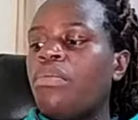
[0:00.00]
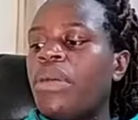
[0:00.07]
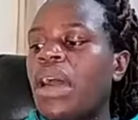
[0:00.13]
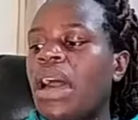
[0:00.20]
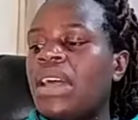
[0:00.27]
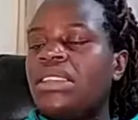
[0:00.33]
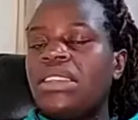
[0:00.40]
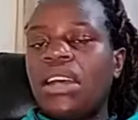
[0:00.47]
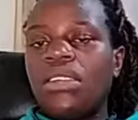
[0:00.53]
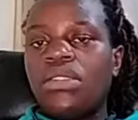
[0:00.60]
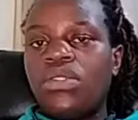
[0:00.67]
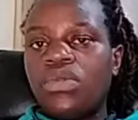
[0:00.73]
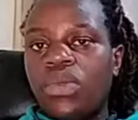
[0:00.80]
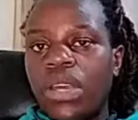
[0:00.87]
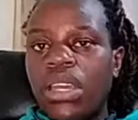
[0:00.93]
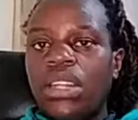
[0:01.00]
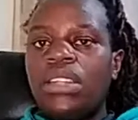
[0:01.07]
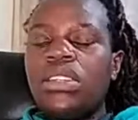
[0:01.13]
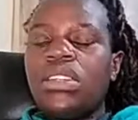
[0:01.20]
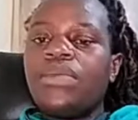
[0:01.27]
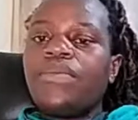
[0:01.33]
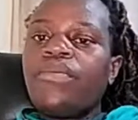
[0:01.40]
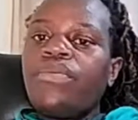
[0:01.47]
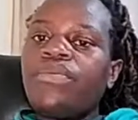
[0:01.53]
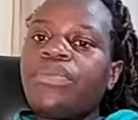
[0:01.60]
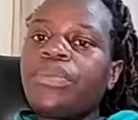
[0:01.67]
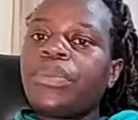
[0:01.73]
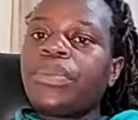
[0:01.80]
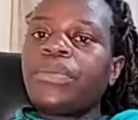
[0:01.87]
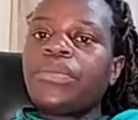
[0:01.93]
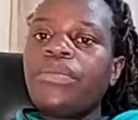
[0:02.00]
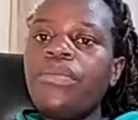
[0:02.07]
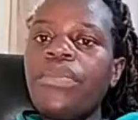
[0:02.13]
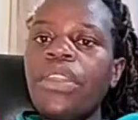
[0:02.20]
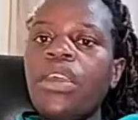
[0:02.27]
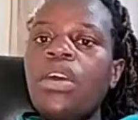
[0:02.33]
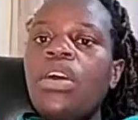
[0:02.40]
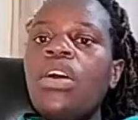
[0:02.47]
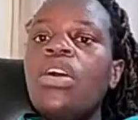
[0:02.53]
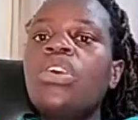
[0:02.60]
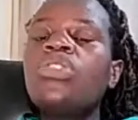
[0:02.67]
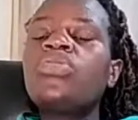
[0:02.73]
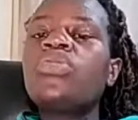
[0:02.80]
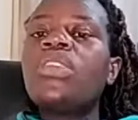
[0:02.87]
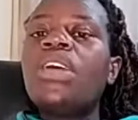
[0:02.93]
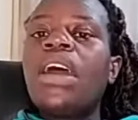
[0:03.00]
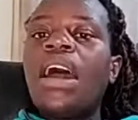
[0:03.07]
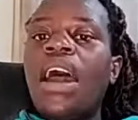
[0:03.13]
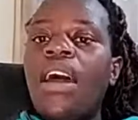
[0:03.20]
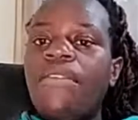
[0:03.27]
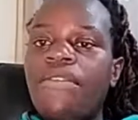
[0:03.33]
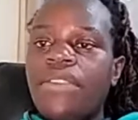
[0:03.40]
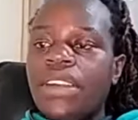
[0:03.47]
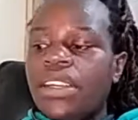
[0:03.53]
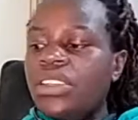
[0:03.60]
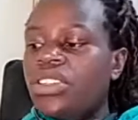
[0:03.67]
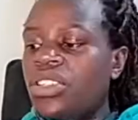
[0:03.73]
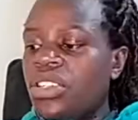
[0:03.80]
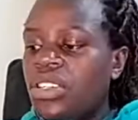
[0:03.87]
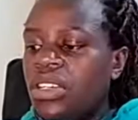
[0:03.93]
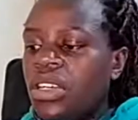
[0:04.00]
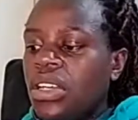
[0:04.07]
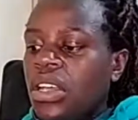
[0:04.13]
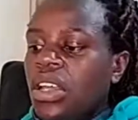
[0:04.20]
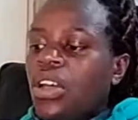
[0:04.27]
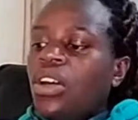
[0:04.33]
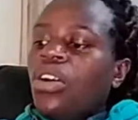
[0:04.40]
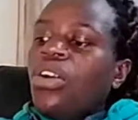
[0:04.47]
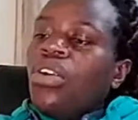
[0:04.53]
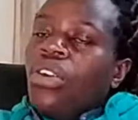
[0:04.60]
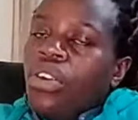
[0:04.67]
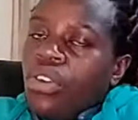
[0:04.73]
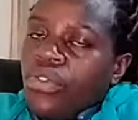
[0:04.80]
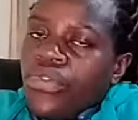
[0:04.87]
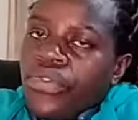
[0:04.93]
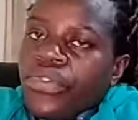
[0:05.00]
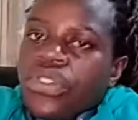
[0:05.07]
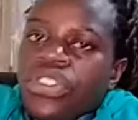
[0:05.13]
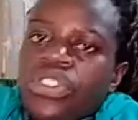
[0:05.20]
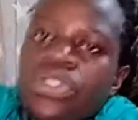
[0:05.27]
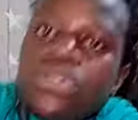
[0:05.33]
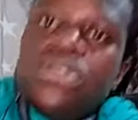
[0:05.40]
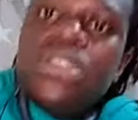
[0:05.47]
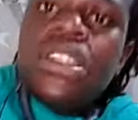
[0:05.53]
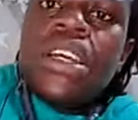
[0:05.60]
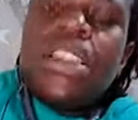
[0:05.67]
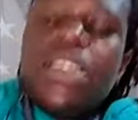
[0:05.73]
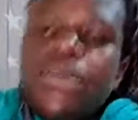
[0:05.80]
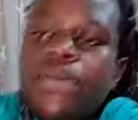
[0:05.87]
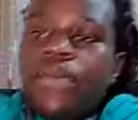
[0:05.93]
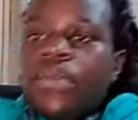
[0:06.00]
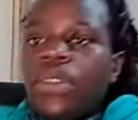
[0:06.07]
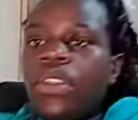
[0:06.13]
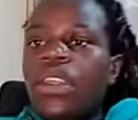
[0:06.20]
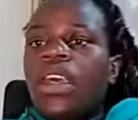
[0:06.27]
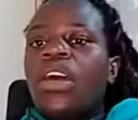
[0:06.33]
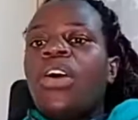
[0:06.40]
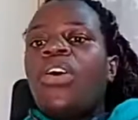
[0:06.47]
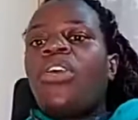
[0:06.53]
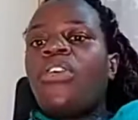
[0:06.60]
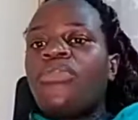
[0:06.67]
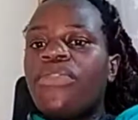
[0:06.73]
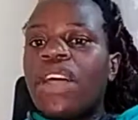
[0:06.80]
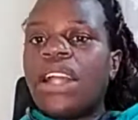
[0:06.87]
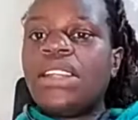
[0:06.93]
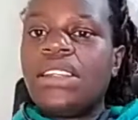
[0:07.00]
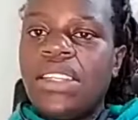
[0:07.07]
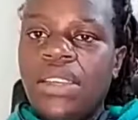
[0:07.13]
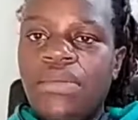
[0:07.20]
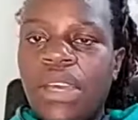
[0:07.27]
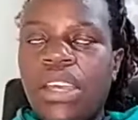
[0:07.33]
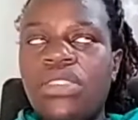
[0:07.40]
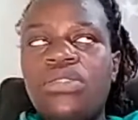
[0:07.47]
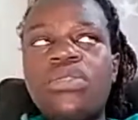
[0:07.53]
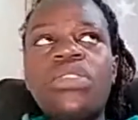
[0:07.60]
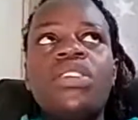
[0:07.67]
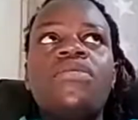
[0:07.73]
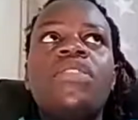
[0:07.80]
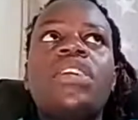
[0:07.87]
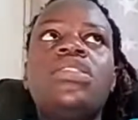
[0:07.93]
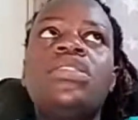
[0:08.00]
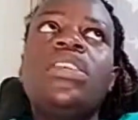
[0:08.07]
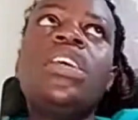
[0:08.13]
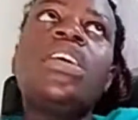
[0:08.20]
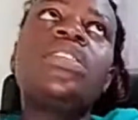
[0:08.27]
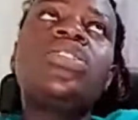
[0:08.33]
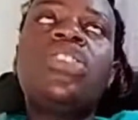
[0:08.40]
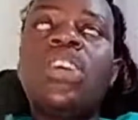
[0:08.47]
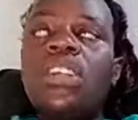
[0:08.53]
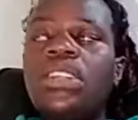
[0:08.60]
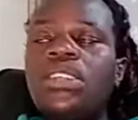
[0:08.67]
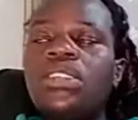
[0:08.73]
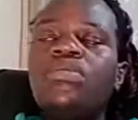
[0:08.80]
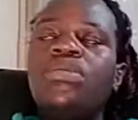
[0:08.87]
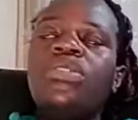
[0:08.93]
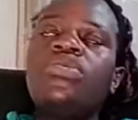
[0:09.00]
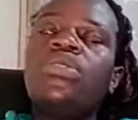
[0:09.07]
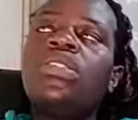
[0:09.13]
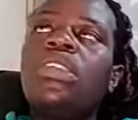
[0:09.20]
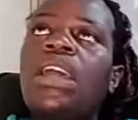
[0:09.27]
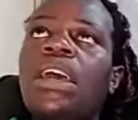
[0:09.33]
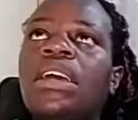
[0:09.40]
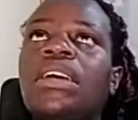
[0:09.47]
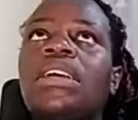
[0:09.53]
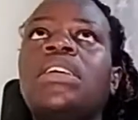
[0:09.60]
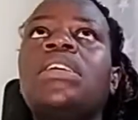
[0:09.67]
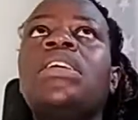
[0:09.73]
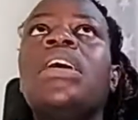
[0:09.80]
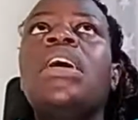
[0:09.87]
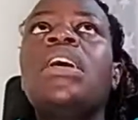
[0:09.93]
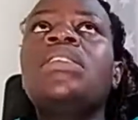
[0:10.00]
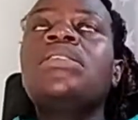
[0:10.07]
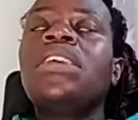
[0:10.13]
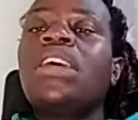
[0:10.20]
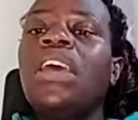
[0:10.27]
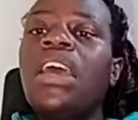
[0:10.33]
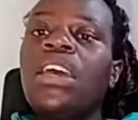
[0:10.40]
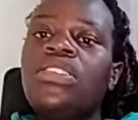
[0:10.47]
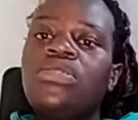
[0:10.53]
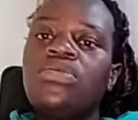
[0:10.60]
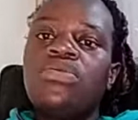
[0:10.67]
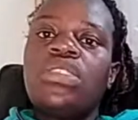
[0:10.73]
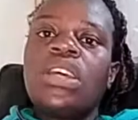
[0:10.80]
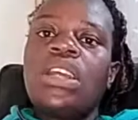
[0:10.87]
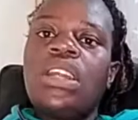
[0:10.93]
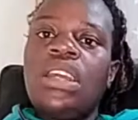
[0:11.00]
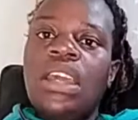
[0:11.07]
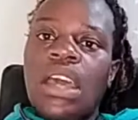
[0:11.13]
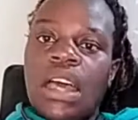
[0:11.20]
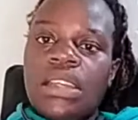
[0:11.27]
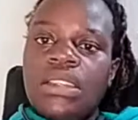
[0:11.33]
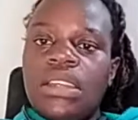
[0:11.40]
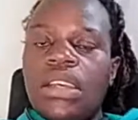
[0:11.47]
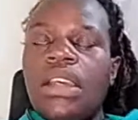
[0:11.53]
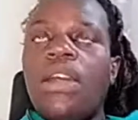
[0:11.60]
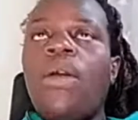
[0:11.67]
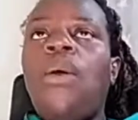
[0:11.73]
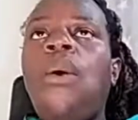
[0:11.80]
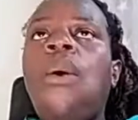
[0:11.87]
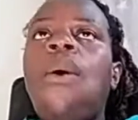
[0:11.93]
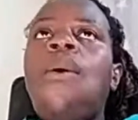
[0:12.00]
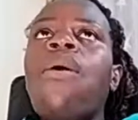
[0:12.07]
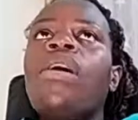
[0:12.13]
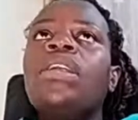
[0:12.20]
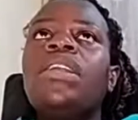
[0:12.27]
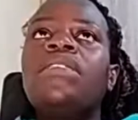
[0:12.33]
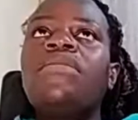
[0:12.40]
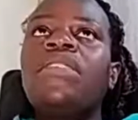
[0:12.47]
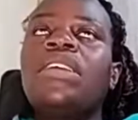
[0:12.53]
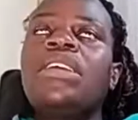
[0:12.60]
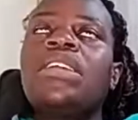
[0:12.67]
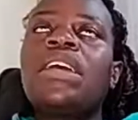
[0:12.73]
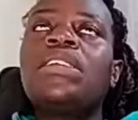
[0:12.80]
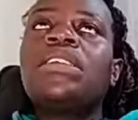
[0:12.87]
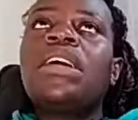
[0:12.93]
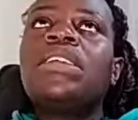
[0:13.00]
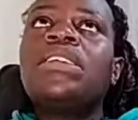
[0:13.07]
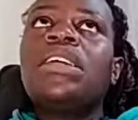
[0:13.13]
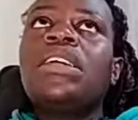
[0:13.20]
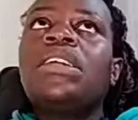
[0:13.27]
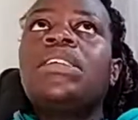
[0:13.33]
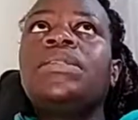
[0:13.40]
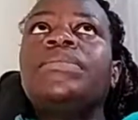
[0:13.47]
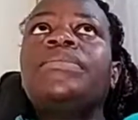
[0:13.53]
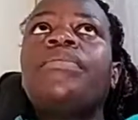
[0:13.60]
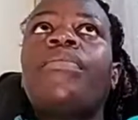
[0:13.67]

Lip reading: a child's weight to the average of children of that same age. So if your child is between, like, say 8 to 10 years, living in a certain